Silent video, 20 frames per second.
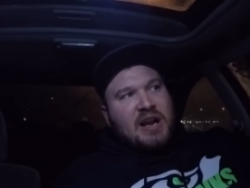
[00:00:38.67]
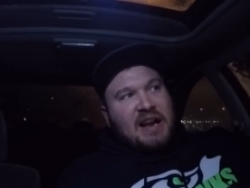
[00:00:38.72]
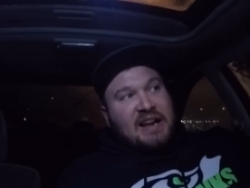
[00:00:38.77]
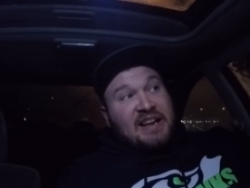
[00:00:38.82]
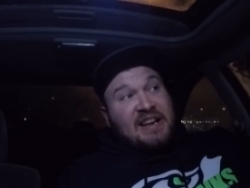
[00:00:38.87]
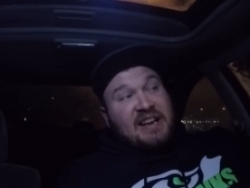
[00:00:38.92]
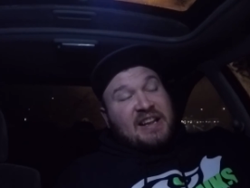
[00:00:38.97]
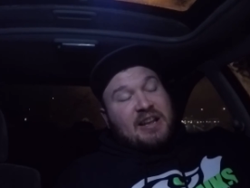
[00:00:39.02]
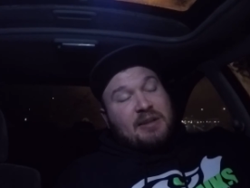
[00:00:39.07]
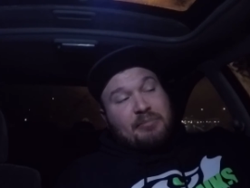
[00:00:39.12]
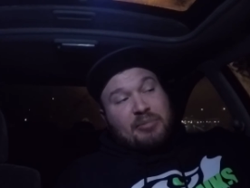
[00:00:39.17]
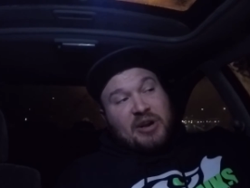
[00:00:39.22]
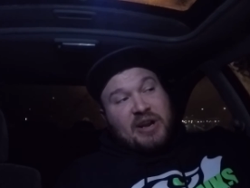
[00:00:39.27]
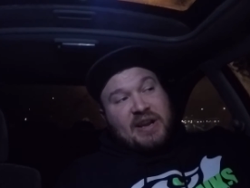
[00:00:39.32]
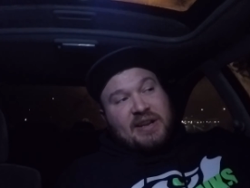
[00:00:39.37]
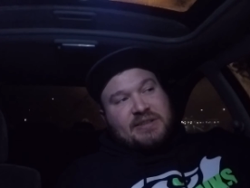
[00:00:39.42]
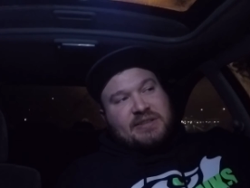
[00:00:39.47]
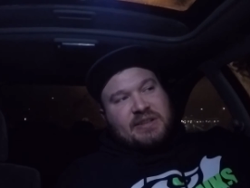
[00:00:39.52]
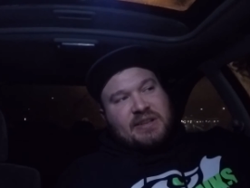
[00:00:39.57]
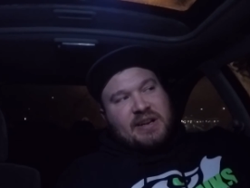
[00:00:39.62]
I need to get
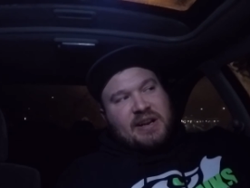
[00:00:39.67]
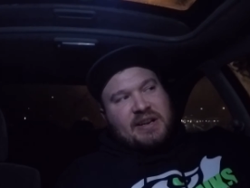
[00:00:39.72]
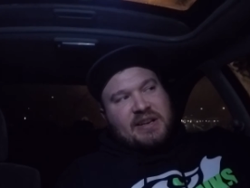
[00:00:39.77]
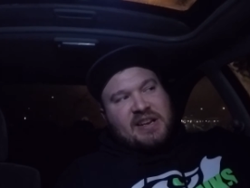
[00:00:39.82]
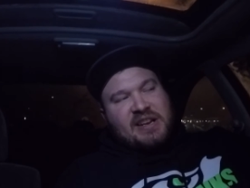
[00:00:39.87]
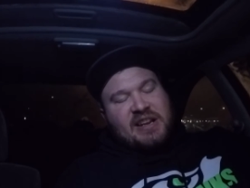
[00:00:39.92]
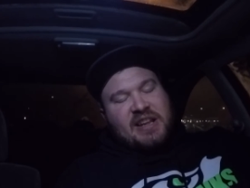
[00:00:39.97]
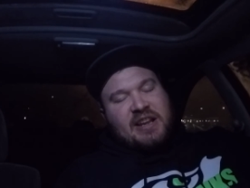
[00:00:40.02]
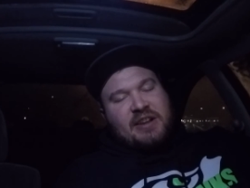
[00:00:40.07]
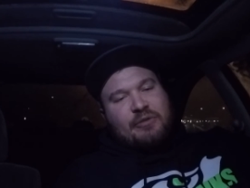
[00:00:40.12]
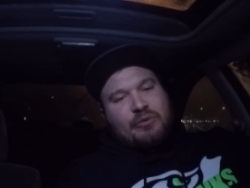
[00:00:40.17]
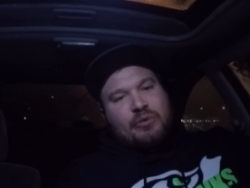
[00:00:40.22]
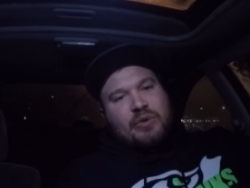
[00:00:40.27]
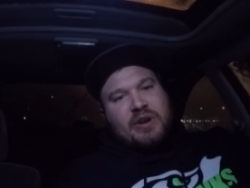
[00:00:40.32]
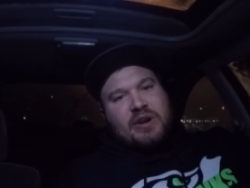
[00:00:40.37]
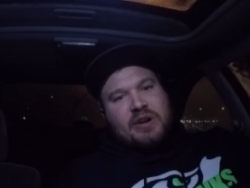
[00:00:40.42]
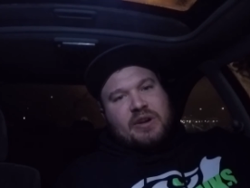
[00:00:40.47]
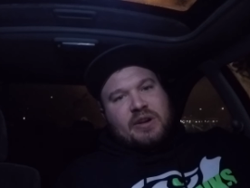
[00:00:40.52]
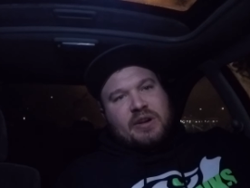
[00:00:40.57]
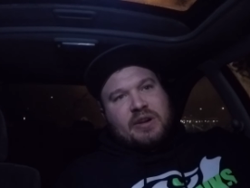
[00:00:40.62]
brakes, then I need to get
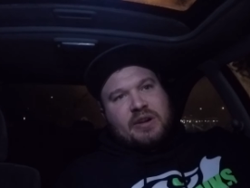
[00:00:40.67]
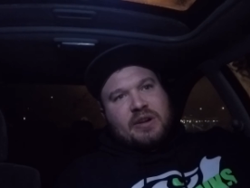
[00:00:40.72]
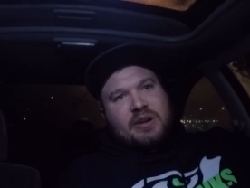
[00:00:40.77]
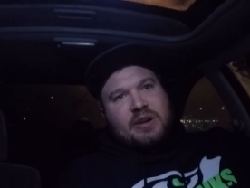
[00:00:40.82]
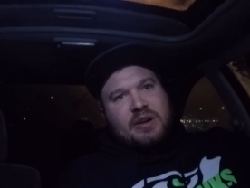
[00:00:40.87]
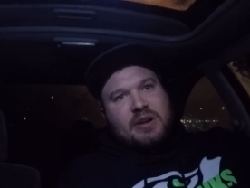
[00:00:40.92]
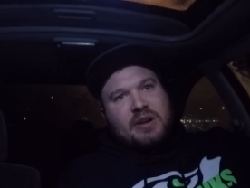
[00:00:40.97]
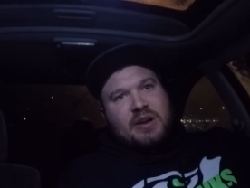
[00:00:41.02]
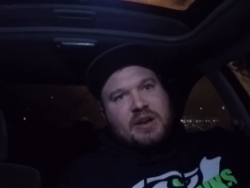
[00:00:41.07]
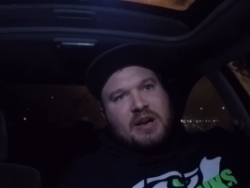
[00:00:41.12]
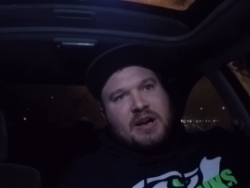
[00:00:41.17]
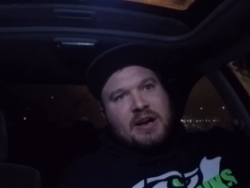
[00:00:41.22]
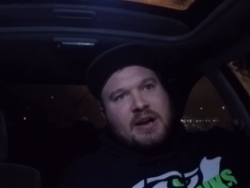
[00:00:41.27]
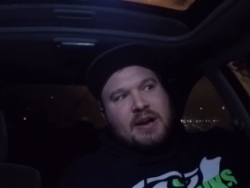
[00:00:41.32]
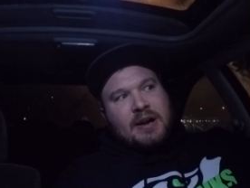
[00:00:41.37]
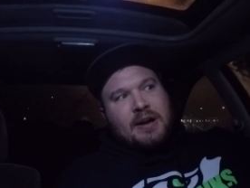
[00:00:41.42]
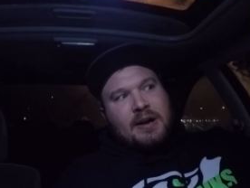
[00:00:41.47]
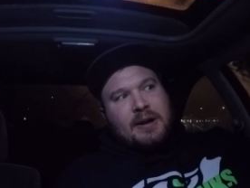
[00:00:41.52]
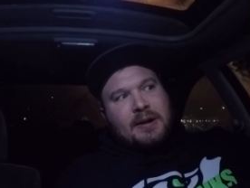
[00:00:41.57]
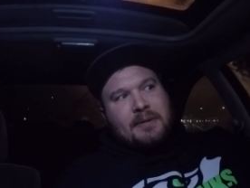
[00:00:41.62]
rear
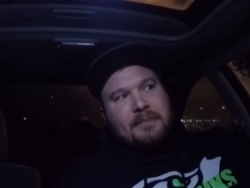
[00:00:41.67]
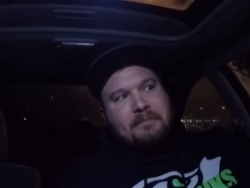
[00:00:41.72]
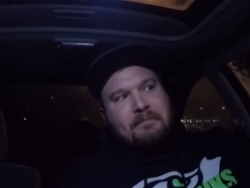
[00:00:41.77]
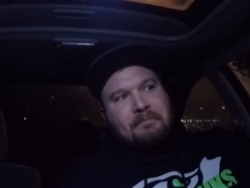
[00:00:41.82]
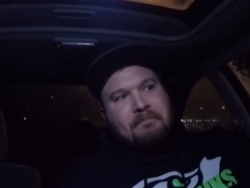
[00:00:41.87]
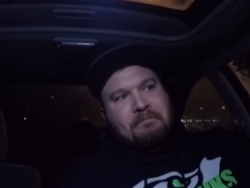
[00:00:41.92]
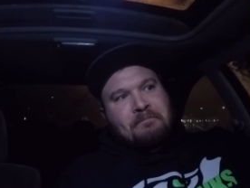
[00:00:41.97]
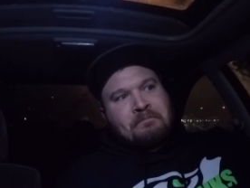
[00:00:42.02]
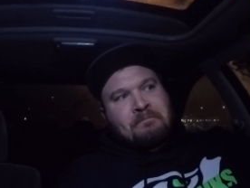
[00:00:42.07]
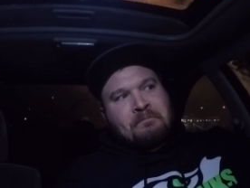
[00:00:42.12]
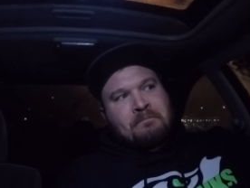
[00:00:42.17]
um,